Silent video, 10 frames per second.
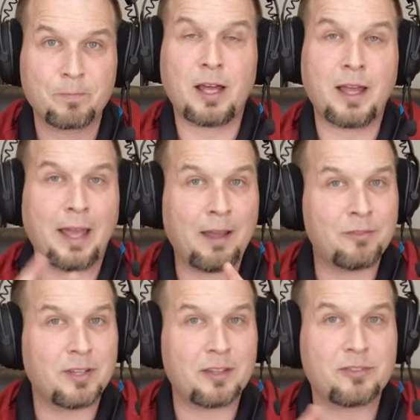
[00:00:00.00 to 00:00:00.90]
I have
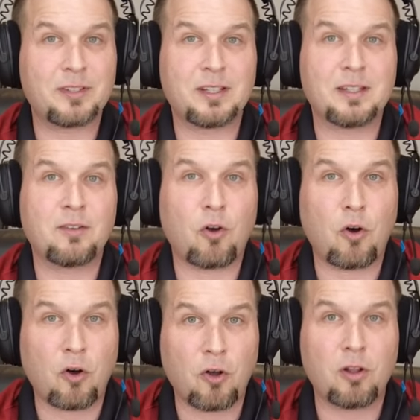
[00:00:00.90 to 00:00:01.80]
tested
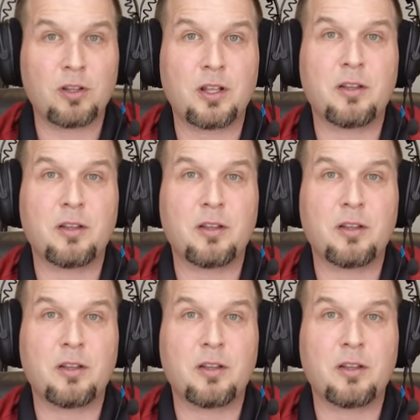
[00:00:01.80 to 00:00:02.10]
all